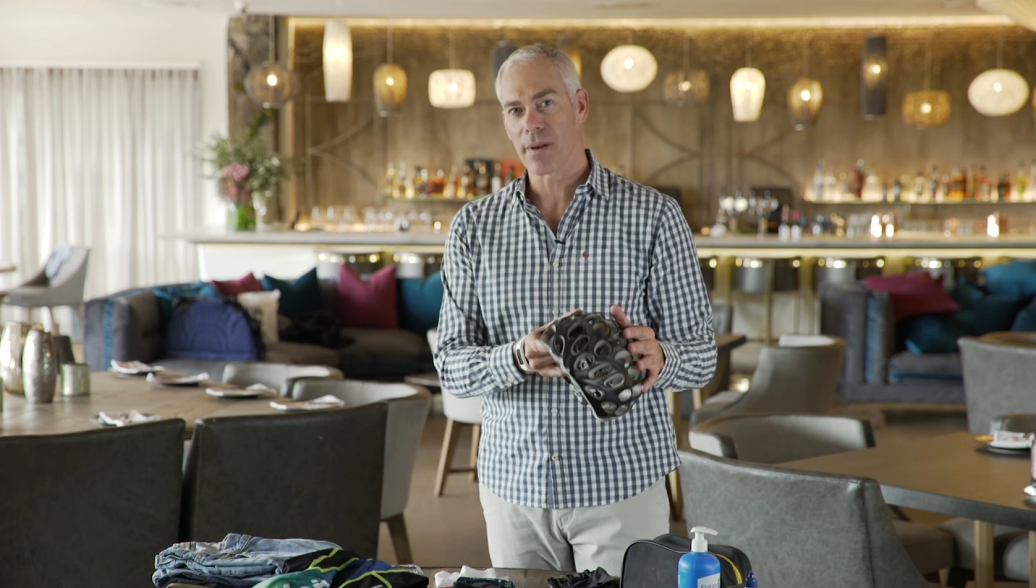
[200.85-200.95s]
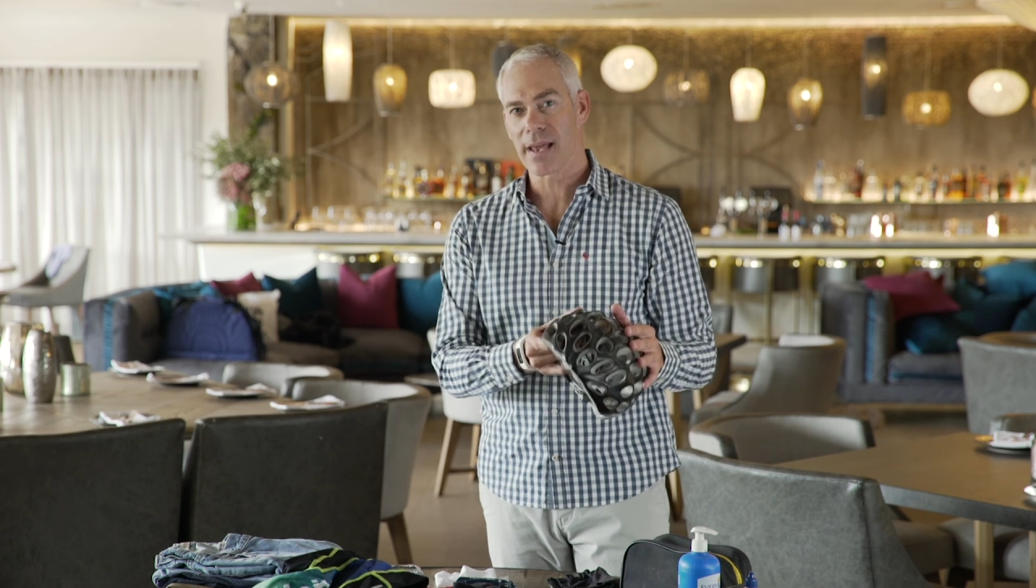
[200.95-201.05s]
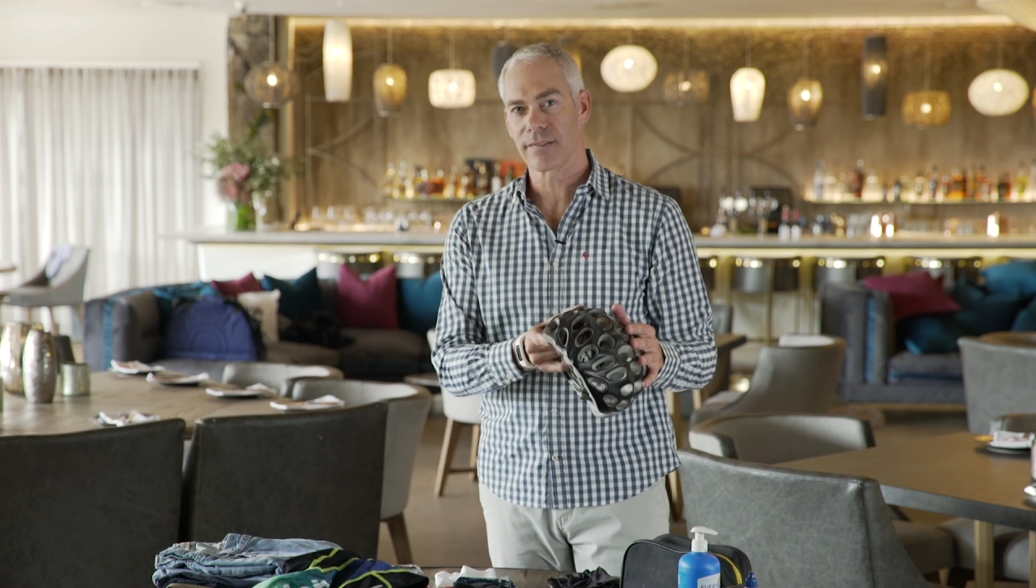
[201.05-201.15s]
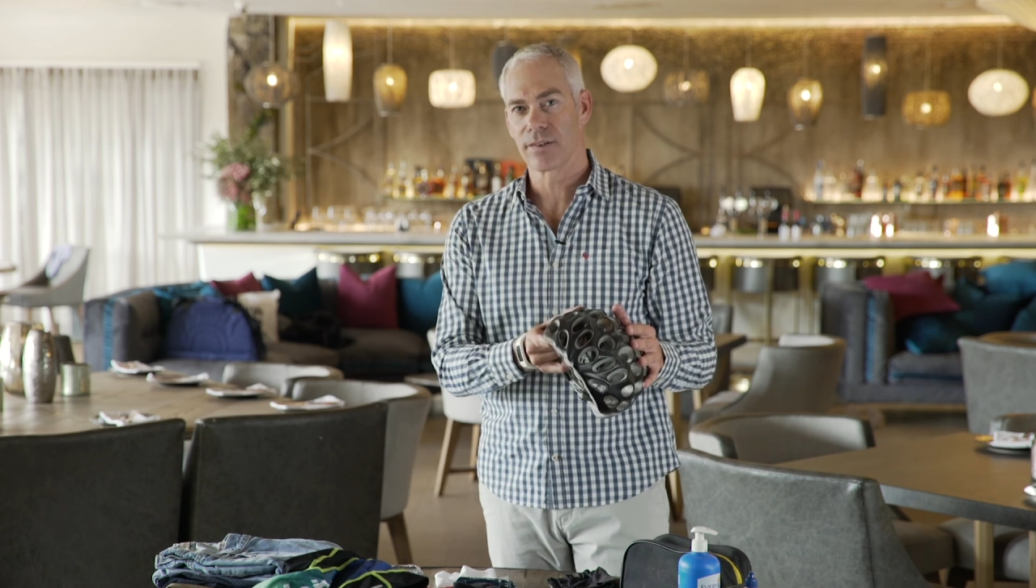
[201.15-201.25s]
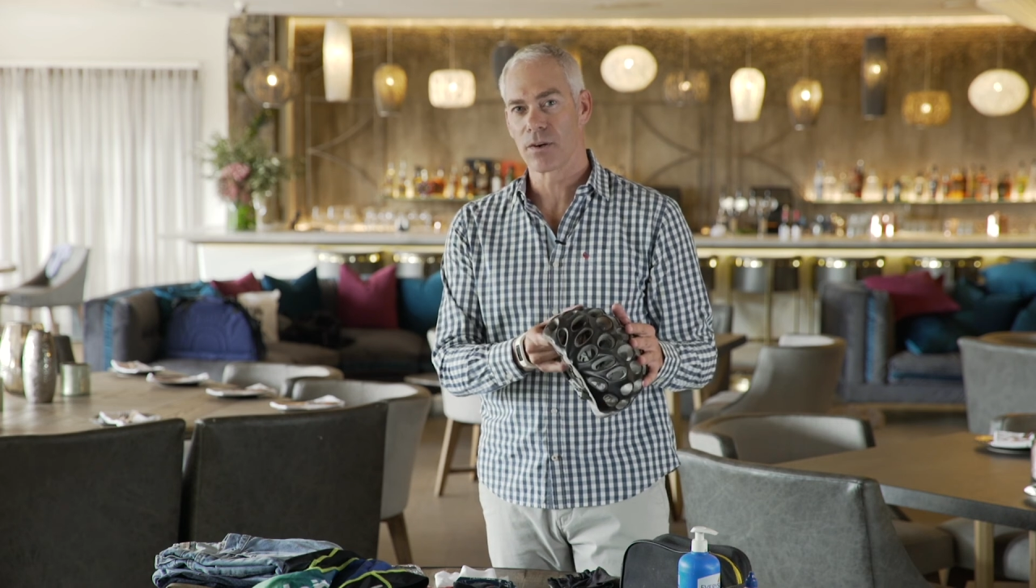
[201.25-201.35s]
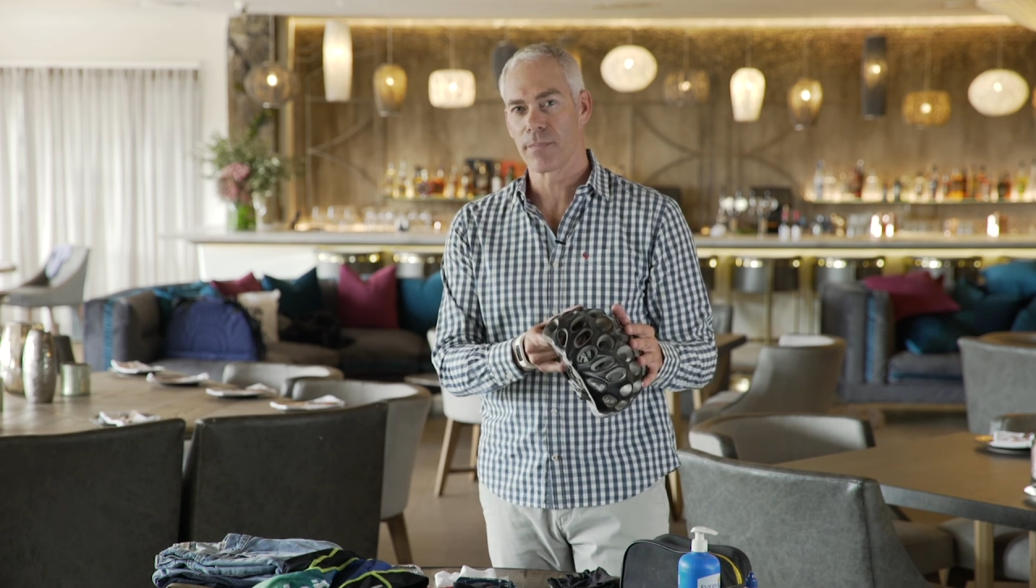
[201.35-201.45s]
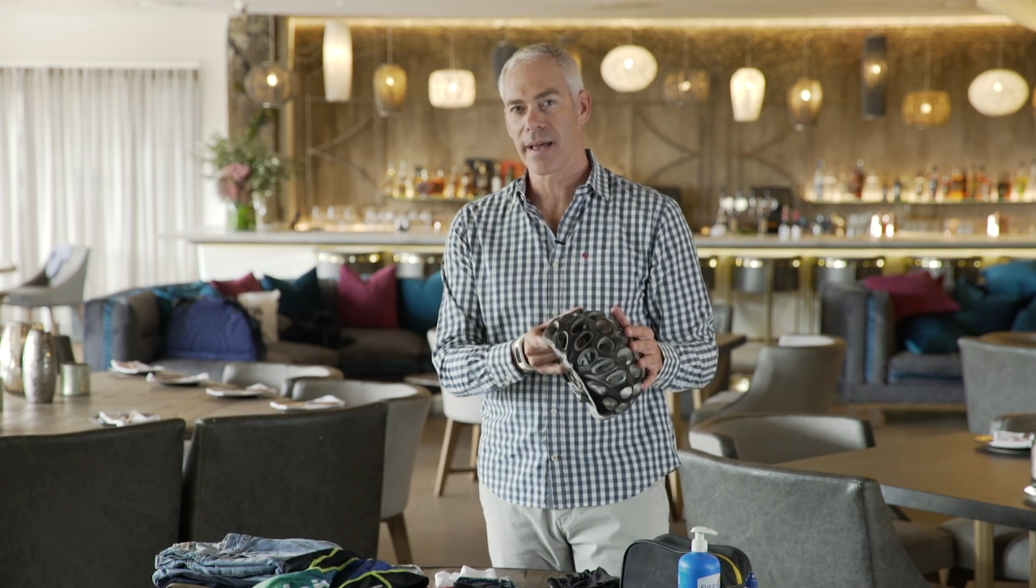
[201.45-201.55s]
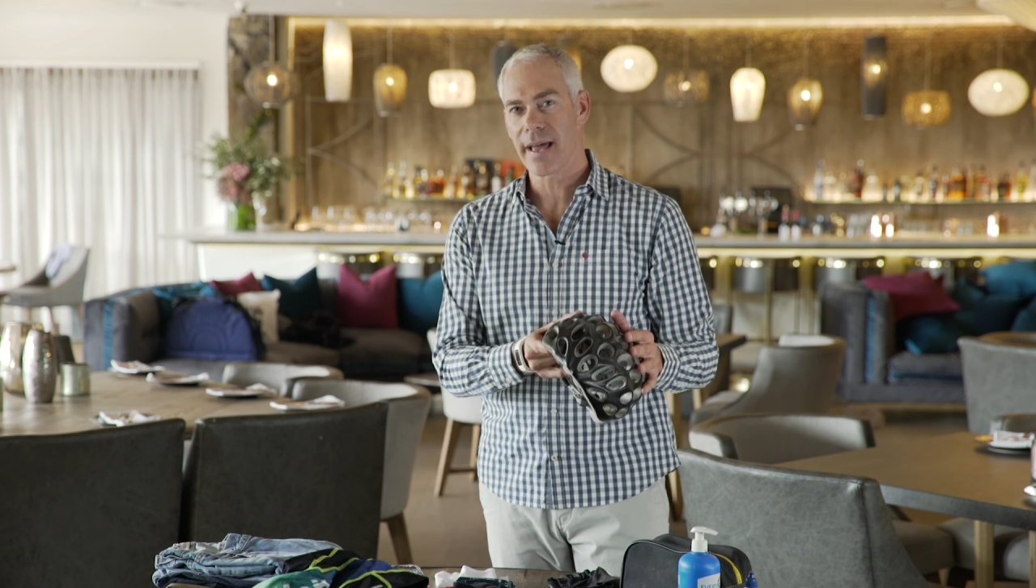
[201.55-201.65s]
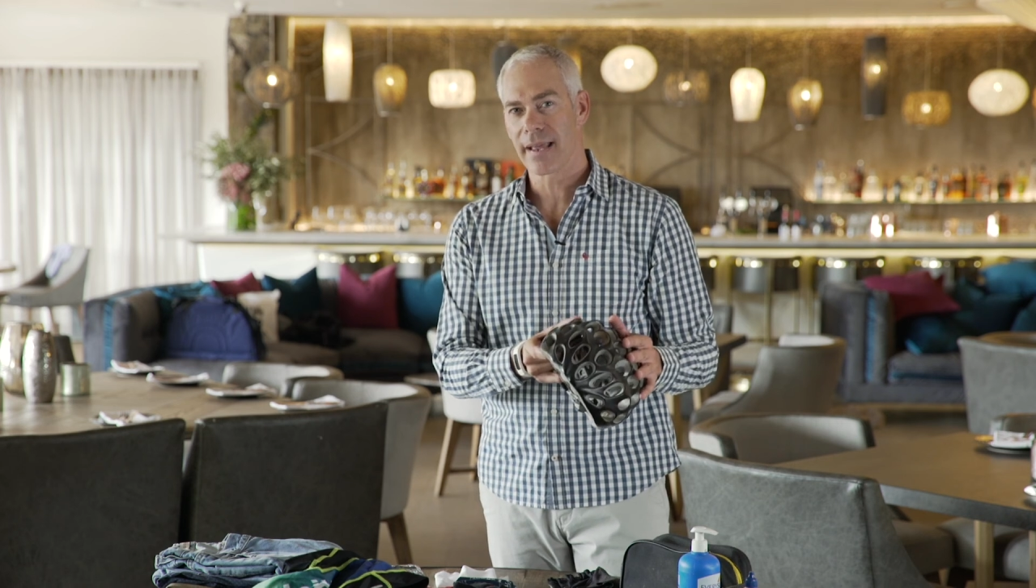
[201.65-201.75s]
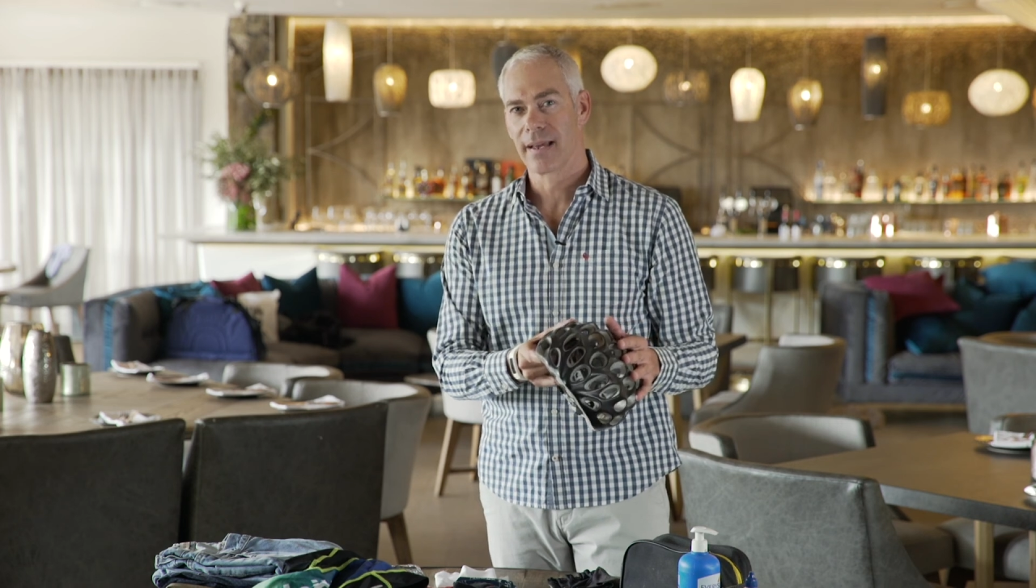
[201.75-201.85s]
place in your
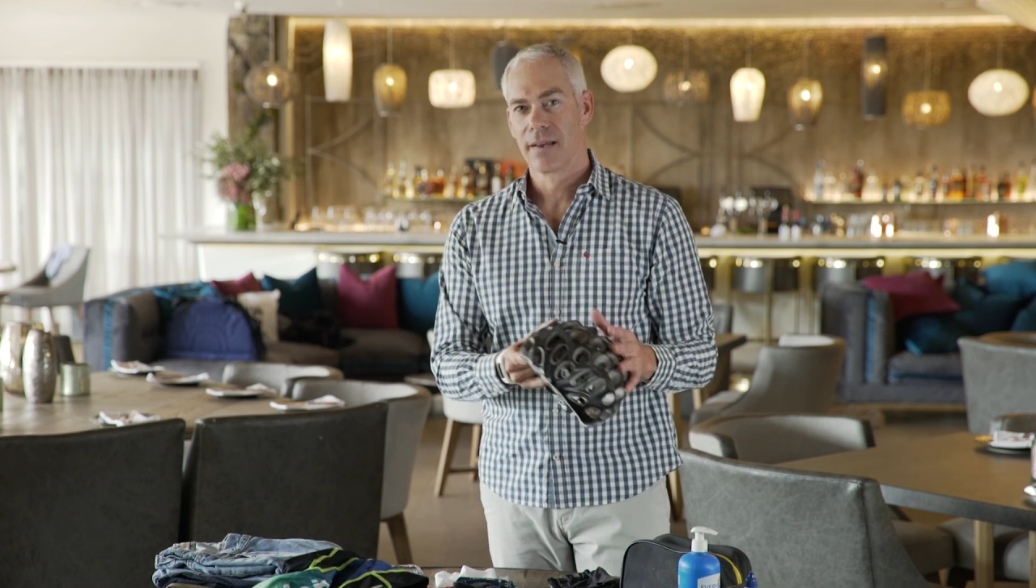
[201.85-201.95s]
bag